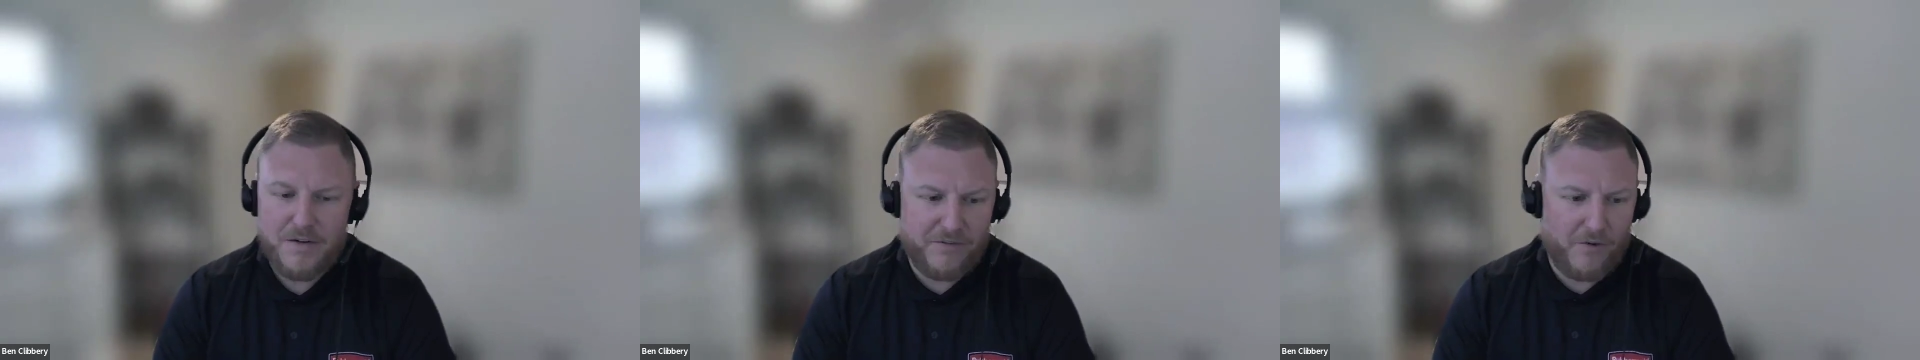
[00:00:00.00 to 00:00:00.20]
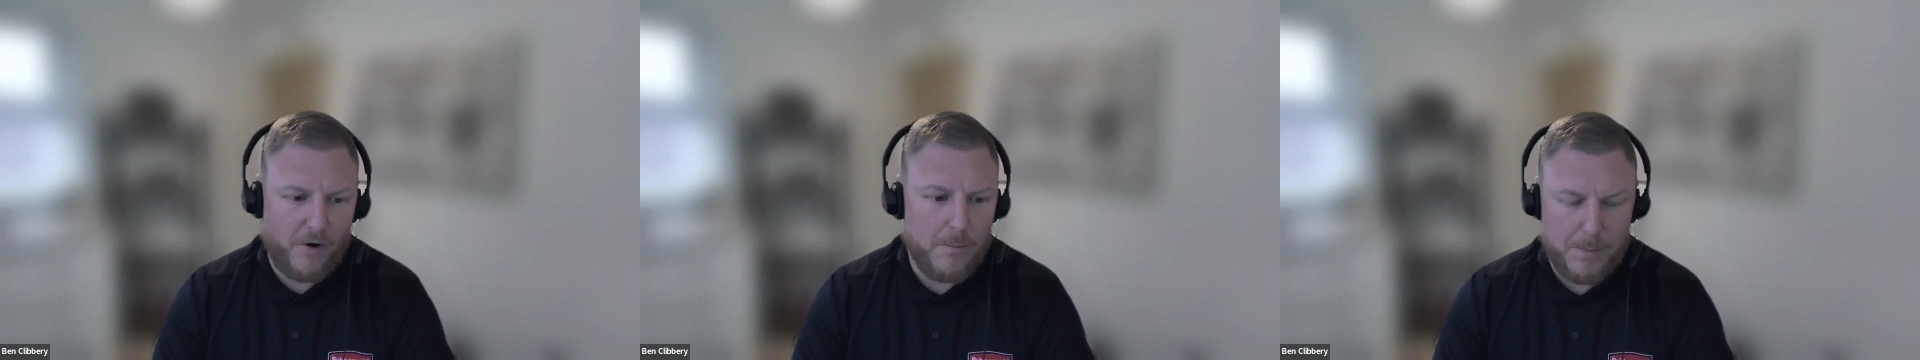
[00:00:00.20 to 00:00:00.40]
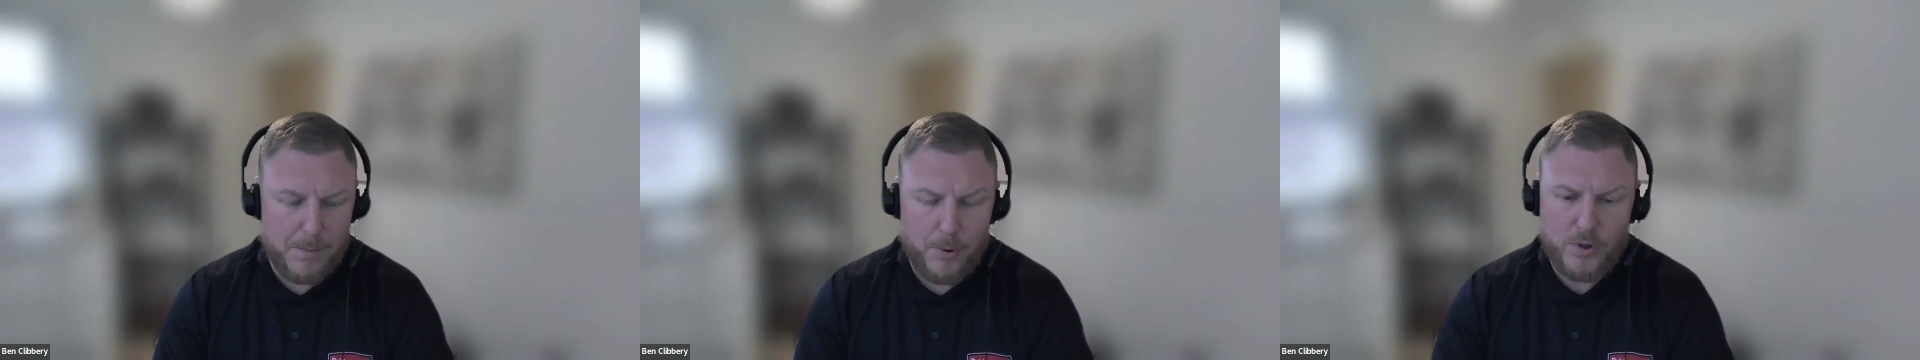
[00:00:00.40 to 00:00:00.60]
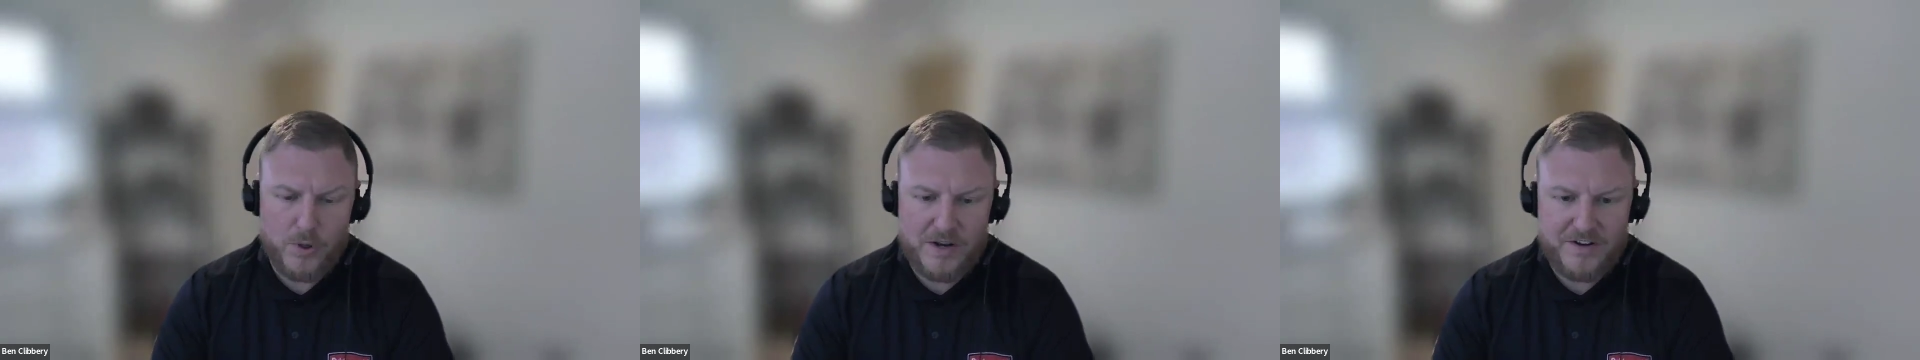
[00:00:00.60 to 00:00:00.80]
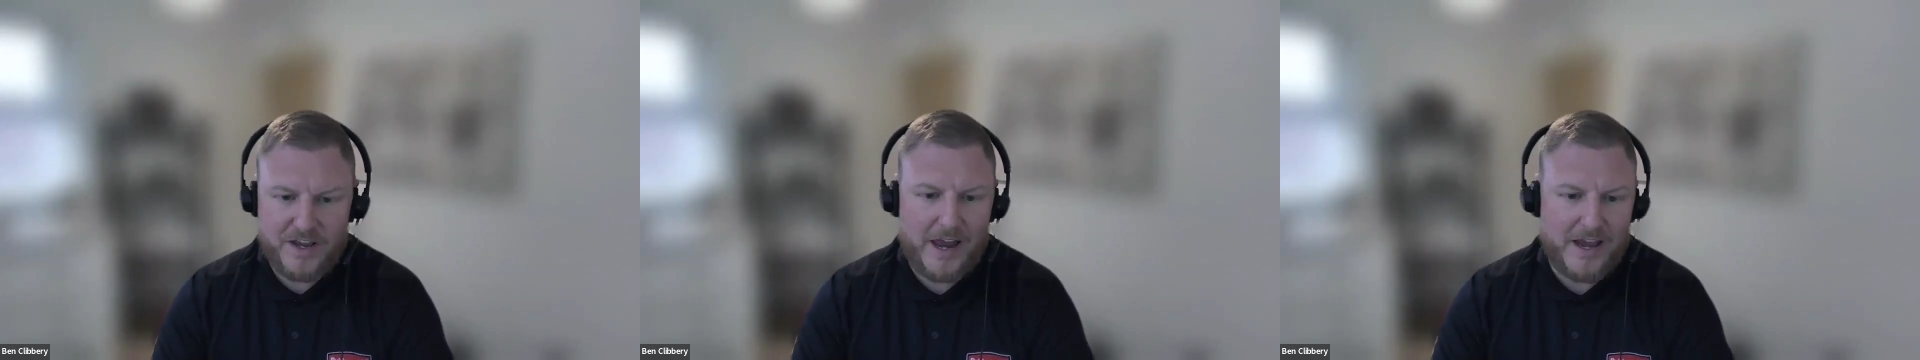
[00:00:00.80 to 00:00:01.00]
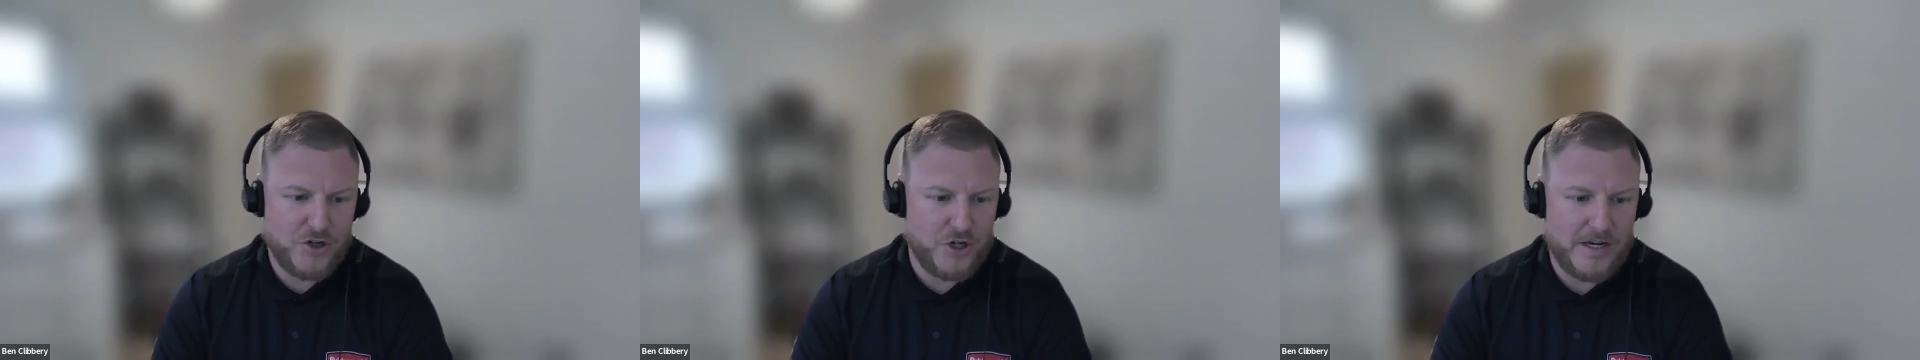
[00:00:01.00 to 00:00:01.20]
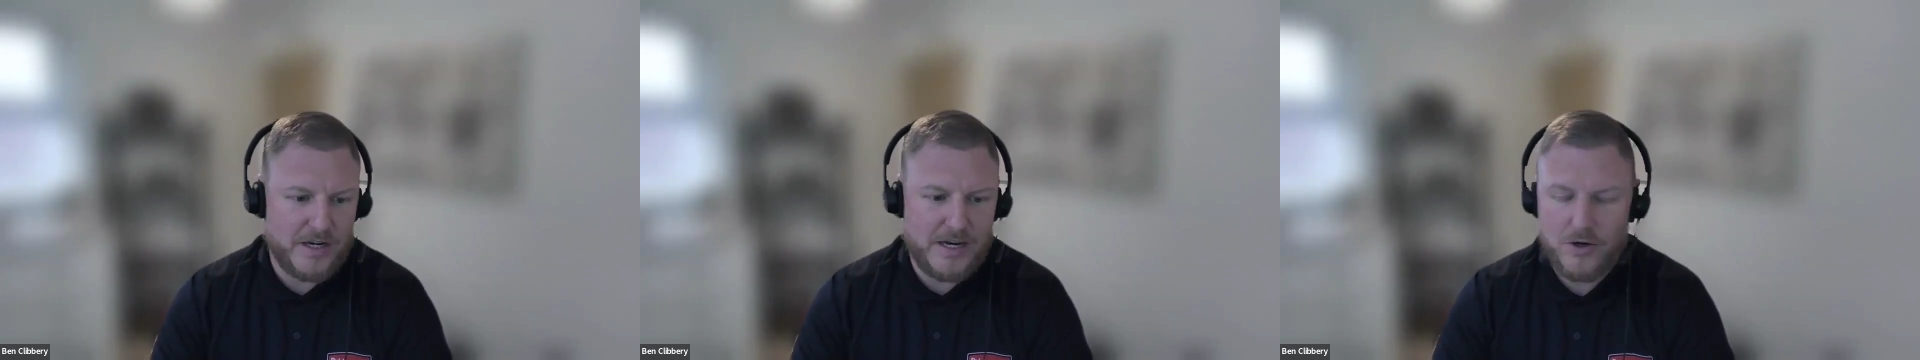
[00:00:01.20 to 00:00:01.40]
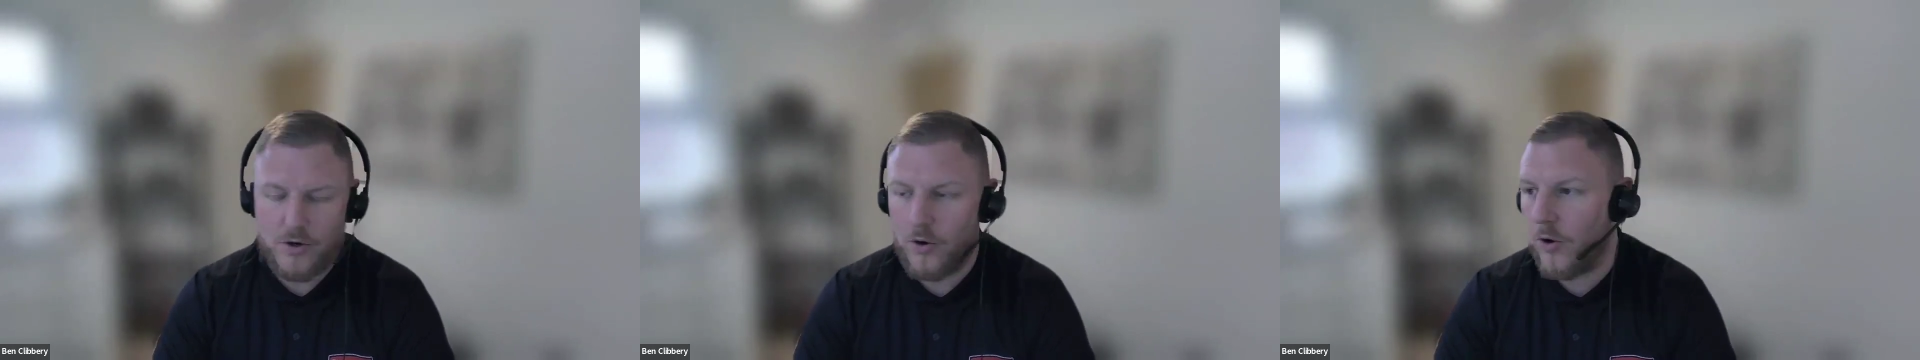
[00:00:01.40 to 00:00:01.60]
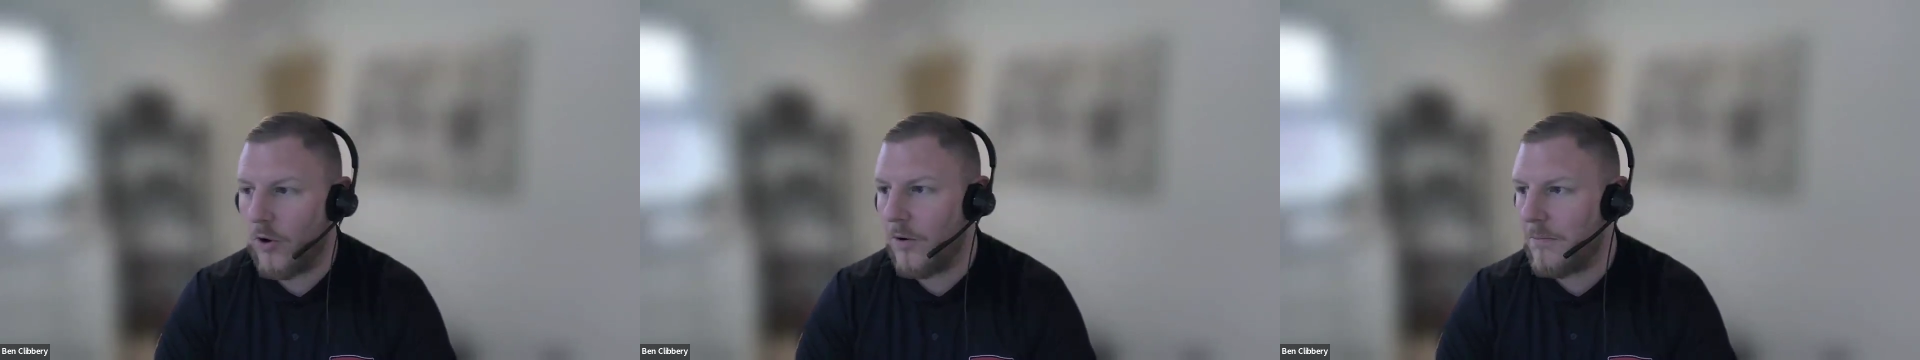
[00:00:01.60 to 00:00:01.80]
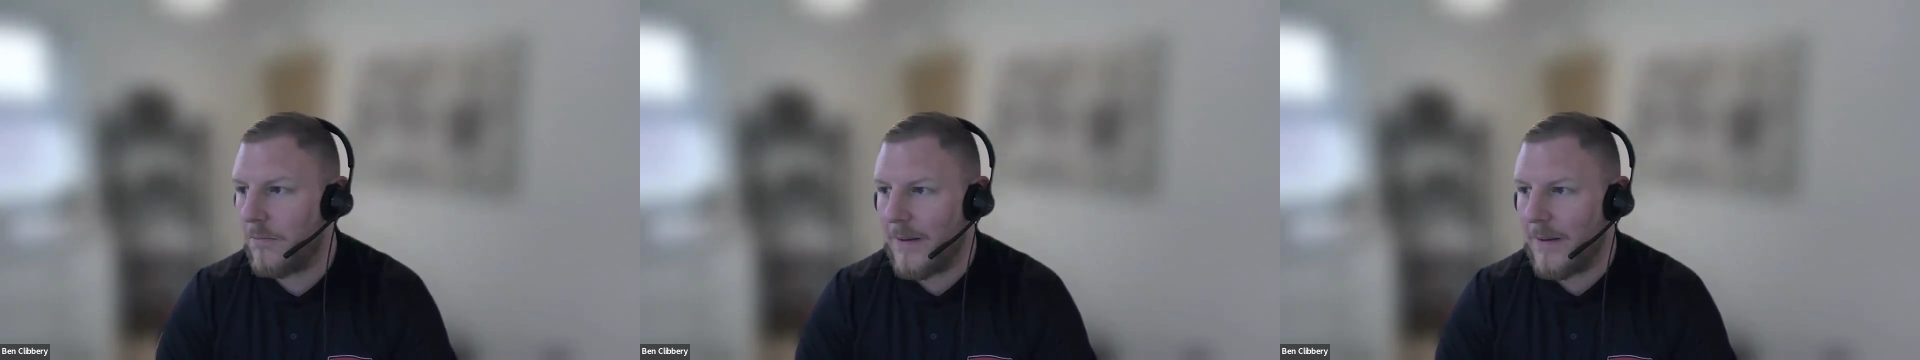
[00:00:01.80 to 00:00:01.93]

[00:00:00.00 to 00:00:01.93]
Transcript: from the point of collection in your